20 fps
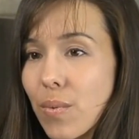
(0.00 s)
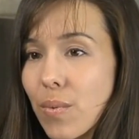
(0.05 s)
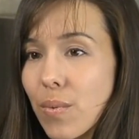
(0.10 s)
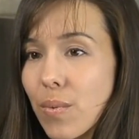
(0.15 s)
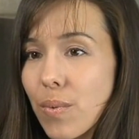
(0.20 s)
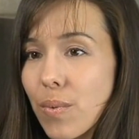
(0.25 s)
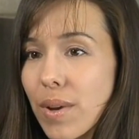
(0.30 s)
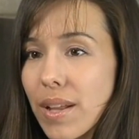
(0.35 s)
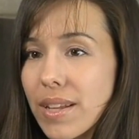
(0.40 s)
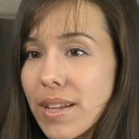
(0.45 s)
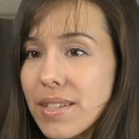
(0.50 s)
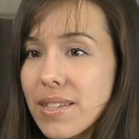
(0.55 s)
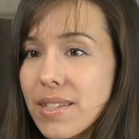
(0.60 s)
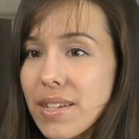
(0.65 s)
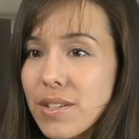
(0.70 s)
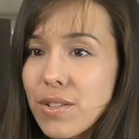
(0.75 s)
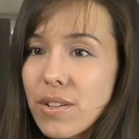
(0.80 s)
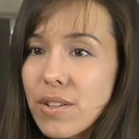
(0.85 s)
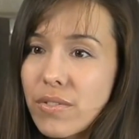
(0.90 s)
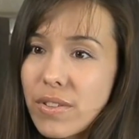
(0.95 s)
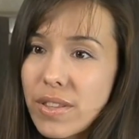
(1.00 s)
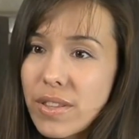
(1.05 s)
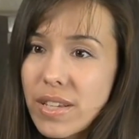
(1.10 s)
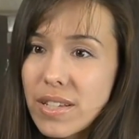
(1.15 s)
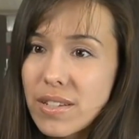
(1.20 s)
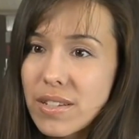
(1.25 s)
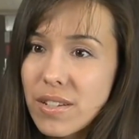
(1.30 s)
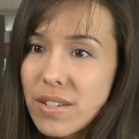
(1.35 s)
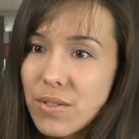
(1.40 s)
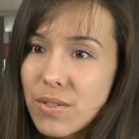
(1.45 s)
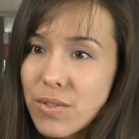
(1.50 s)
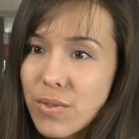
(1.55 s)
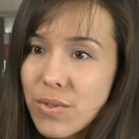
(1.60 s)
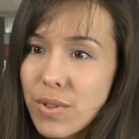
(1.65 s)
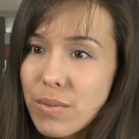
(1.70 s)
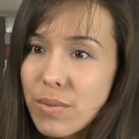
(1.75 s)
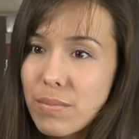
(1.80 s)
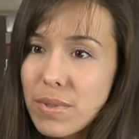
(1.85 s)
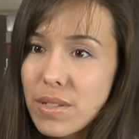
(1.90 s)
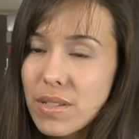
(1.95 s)
Well, I'd say two different things to those
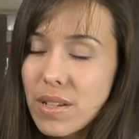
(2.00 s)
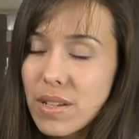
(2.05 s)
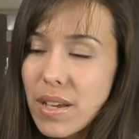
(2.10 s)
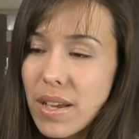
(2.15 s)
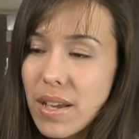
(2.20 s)
groups.